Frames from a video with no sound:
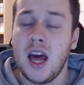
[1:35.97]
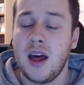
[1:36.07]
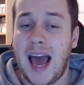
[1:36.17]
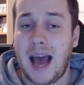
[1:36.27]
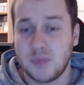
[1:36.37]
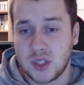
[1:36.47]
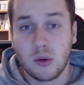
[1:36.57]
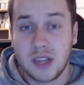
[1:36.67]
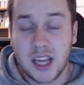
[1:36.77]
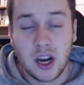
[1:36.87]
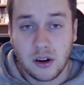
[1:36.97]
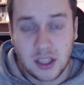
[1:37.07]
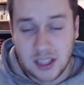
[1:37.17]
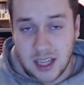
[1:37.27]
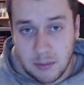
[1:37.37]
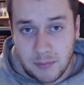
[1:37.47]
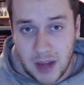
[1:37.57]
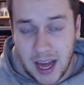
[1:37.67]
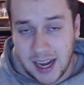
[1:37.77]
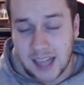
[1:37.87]
absolutely hurt the team
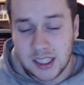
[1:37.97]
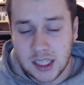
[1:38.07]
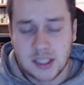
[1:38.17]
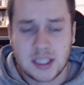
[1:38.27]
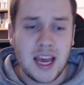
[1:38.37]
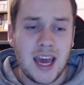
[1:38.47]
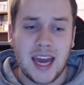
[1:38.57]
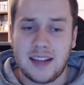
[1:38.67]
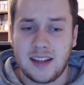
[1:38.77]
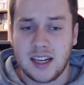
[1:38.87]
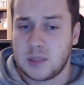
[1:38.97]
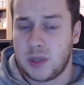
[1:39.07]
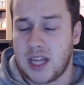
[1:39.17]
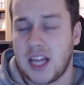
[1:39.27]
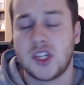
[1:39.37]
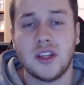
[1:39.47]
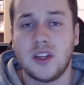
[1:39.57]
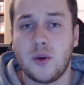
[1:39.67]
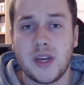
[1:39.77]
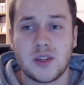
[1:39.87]
at Atlus, and I think that's potentially
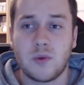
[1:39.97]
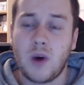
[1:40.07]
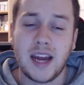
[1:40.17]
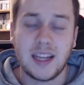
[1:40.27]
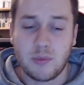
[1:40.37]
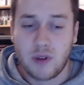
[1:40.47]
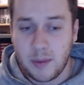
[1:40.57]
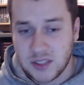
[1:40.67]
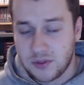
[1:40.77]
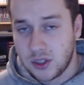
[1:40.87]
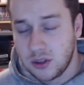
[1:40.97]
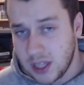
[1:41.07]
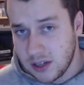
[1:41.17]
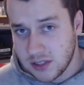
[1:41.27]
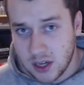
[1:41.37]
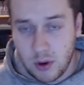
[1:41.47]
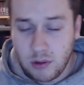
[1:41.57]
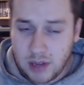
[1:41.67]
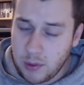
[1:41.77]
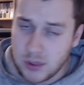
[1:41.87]
the reason why they promised for 2 years in a row
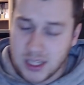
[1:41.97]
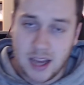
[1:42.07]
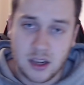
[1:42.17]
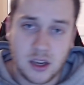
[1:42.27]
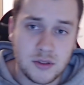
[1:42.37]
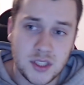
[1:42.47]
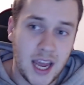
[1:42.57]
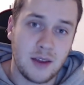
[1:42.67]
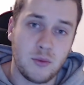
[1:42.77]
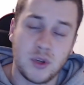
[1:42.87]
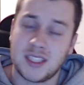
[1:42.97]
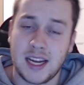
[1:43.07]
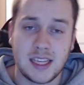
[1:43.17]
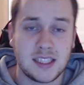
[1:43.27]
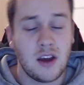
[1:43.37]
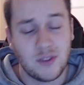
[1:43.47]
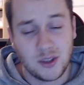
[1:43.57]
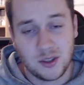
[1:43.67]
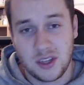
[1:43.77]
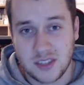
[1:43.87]
that we would get news, and it was silence for
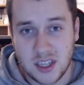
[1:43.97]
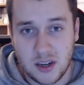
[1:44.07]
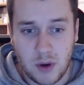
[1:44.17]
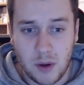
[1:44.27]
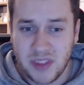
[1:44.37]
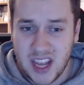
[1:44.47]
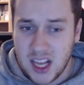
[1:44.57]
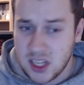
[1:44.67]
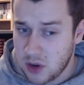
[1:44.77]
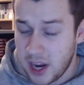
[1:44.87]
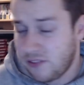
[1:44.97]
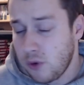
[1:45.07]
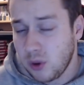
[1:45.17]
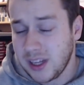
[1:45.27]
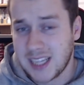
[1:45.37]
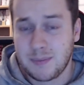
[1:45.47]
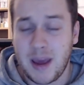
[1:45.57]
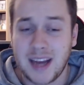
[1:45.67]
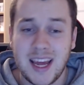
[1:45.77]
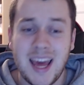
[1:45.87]
2 years in a row. So I fully
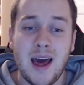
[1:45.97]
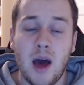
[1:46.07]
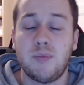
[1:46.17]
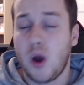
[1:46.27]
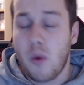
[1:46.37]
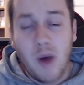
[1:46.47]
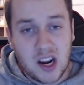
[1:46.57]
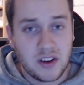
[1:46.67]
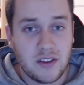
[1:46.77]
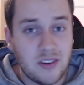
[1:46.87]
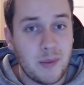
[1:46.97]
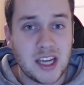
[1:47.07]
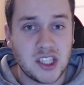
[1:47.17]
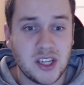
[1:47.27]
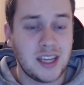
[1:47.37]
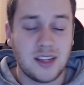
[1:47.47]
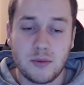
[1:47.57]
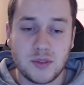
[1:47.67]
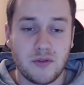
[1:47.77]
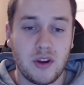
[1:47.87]
expect a blowout of information in
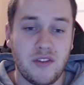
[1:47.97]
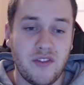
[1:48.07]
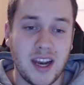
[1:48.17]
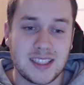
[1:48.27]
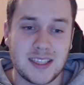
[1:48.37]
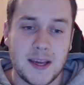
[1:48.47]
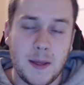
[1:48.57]
terms of Re-Fantasy.